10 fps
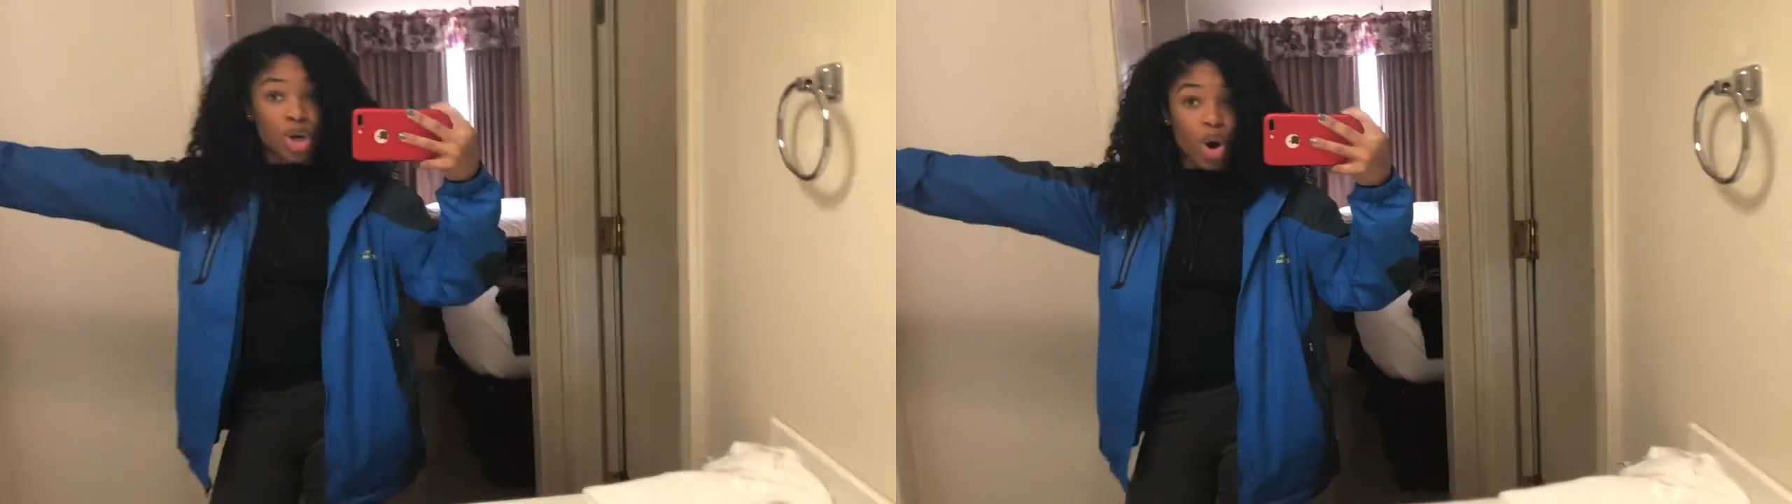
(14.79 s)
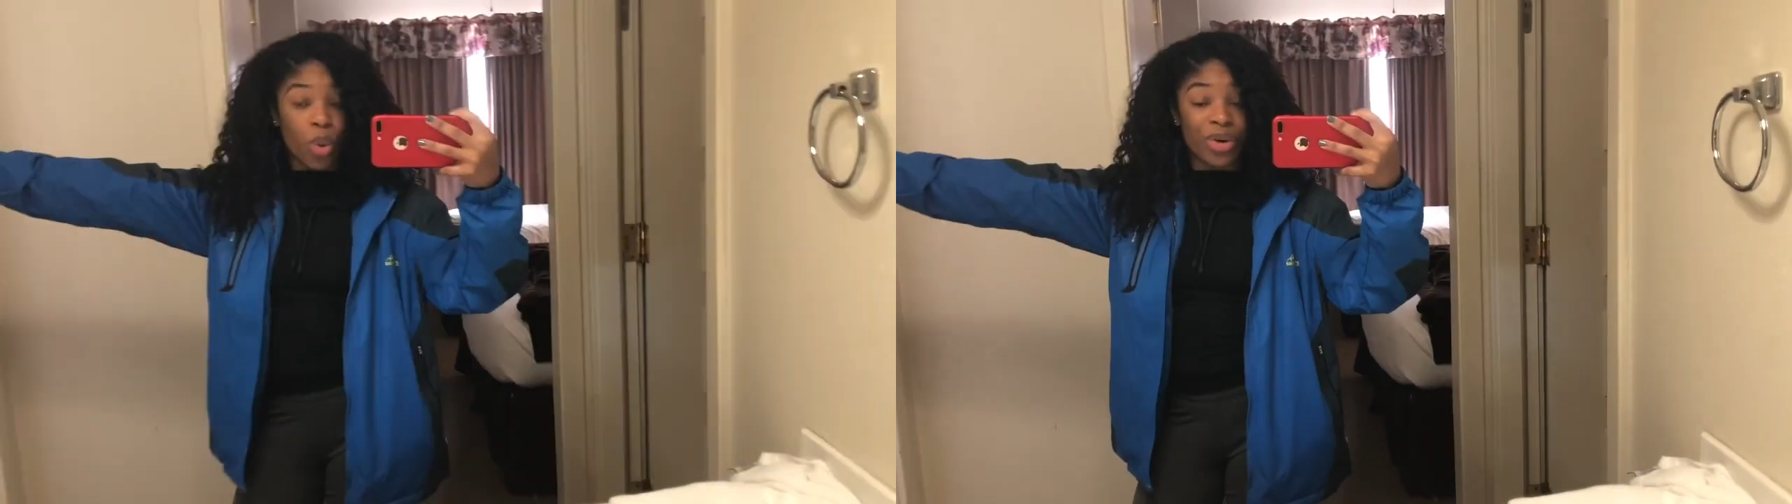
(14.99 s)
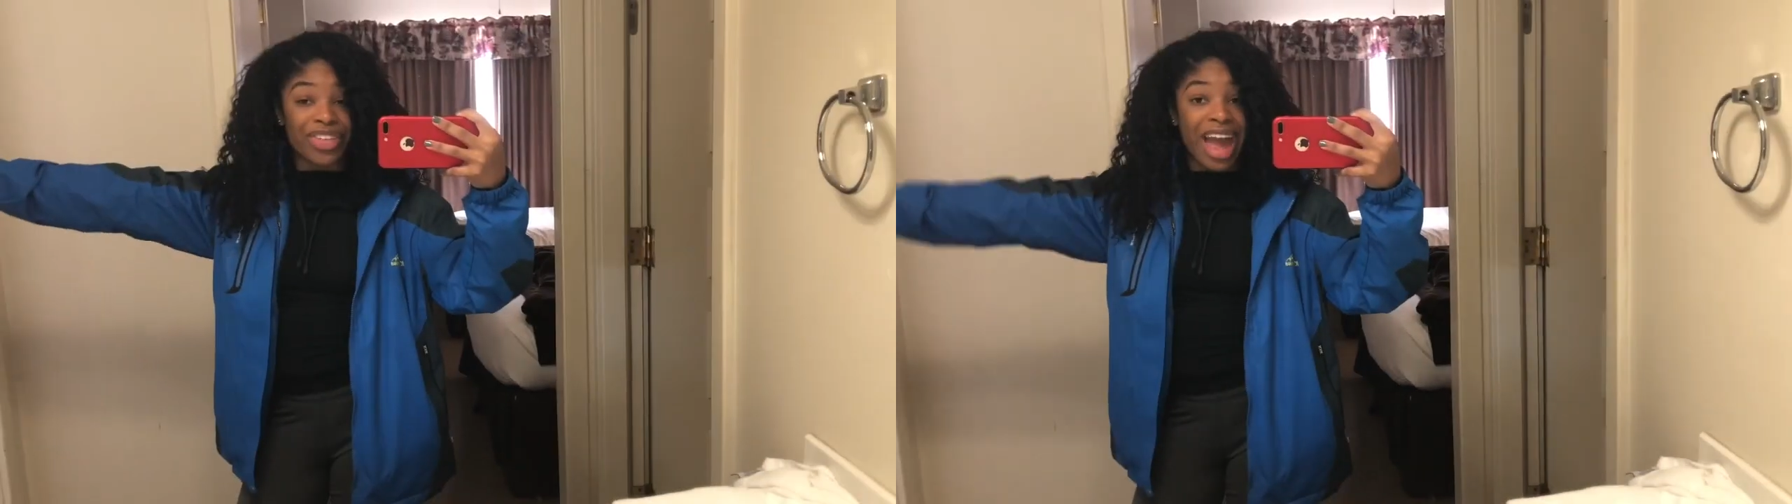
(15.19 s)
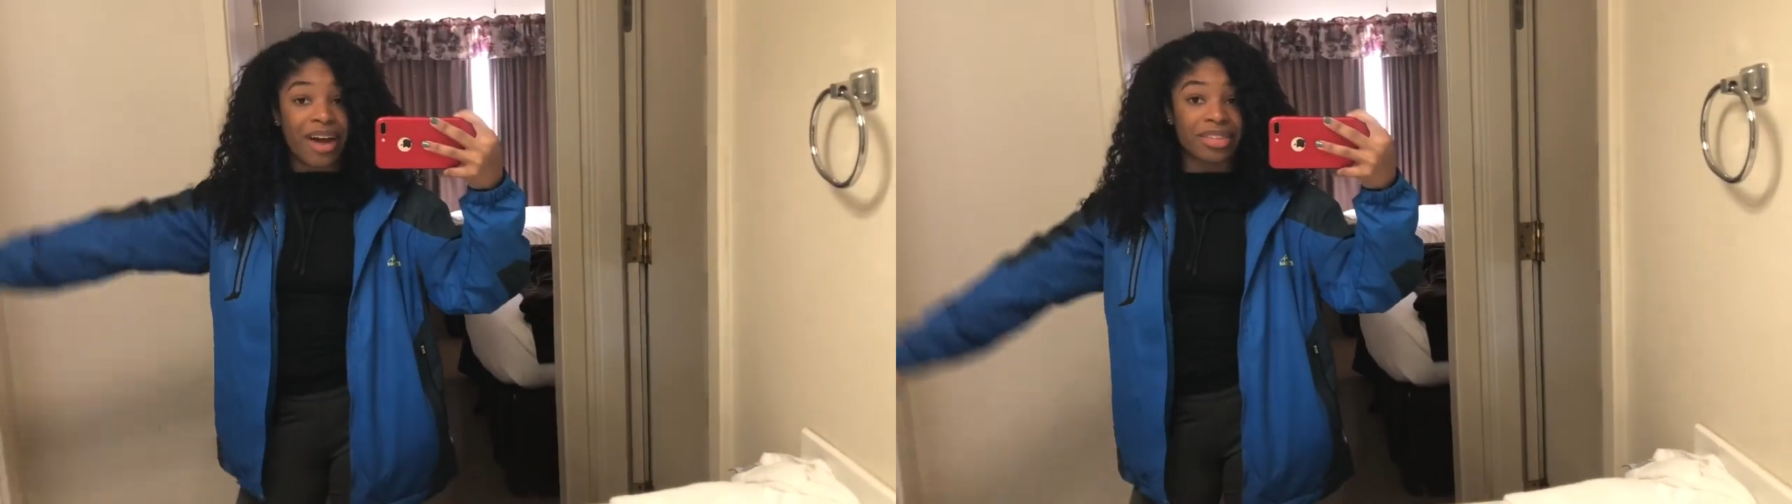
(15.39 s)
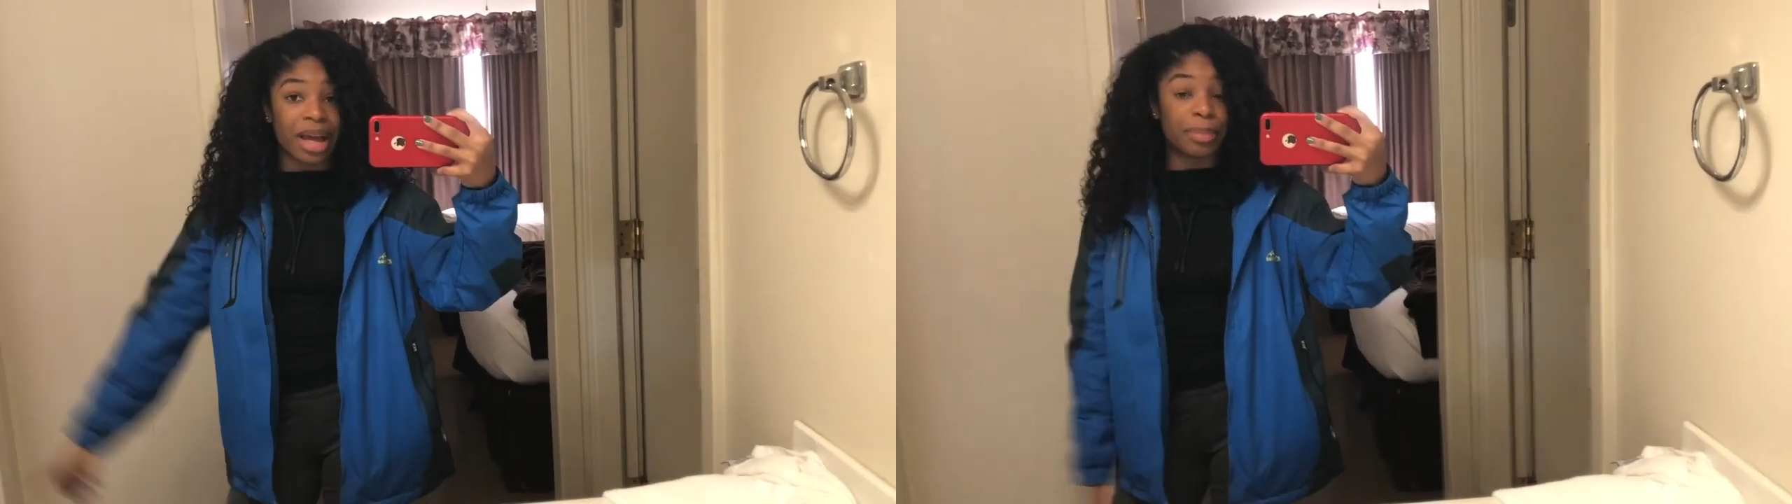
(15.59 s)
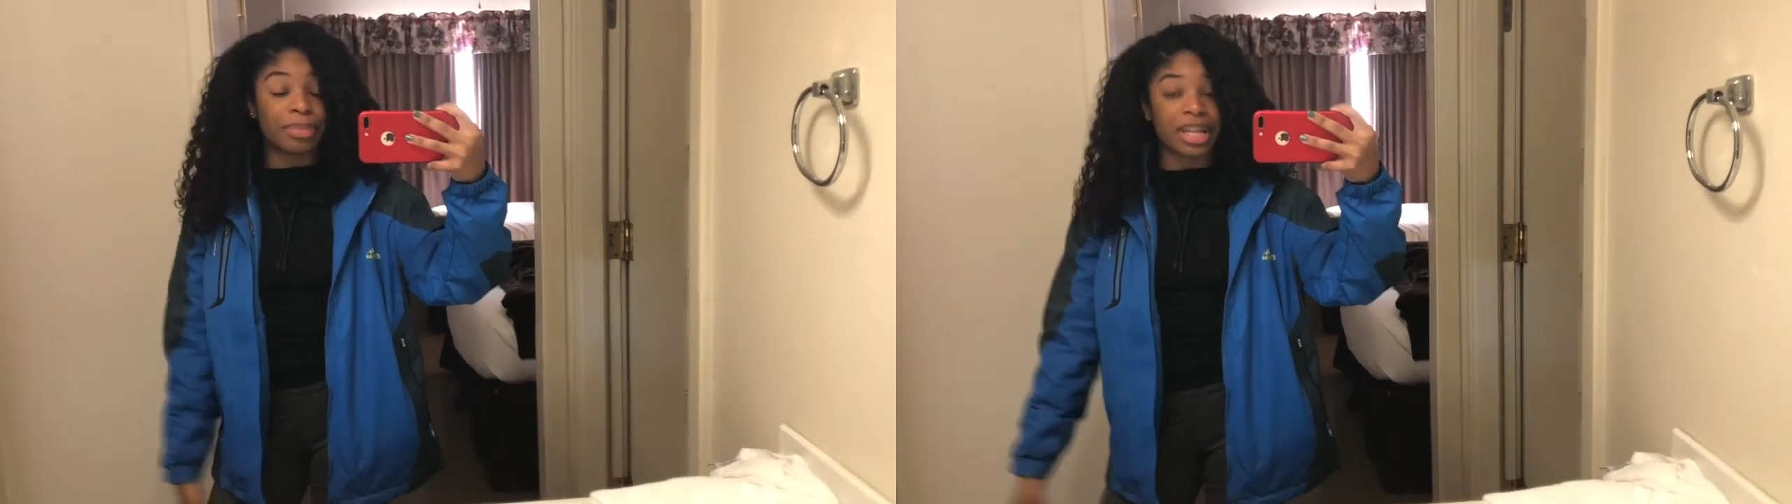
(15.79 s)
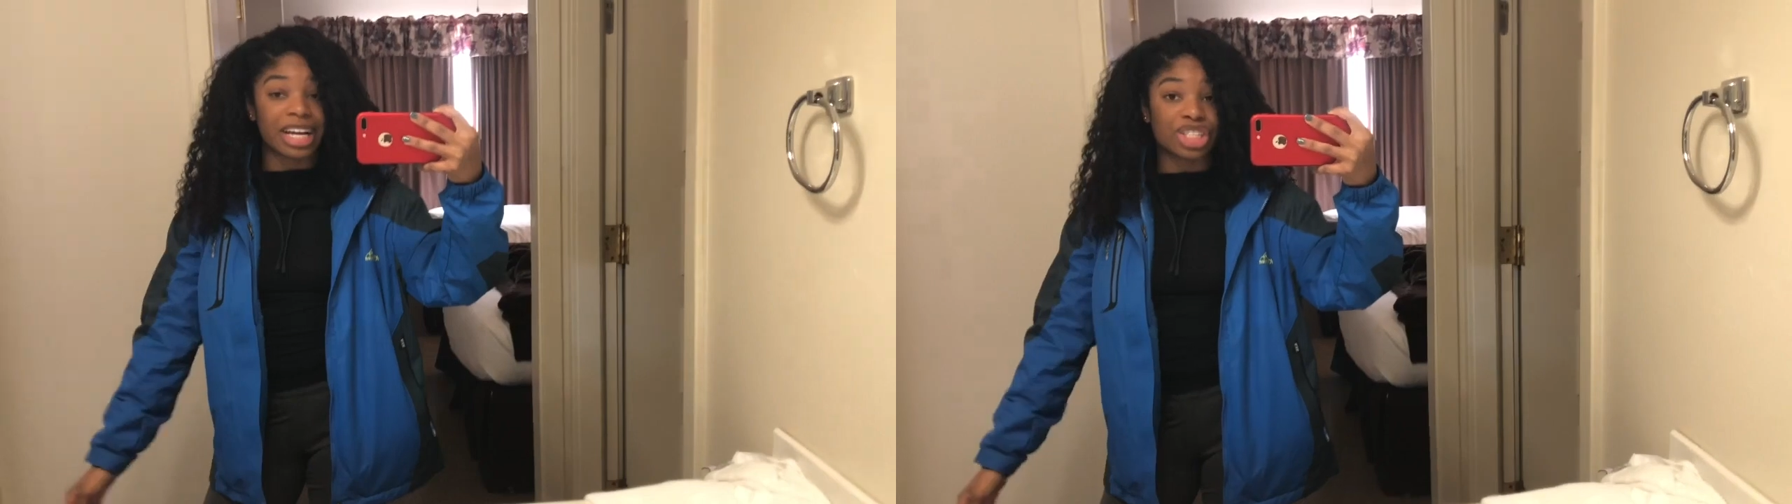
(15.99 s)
go with Caroline Blair.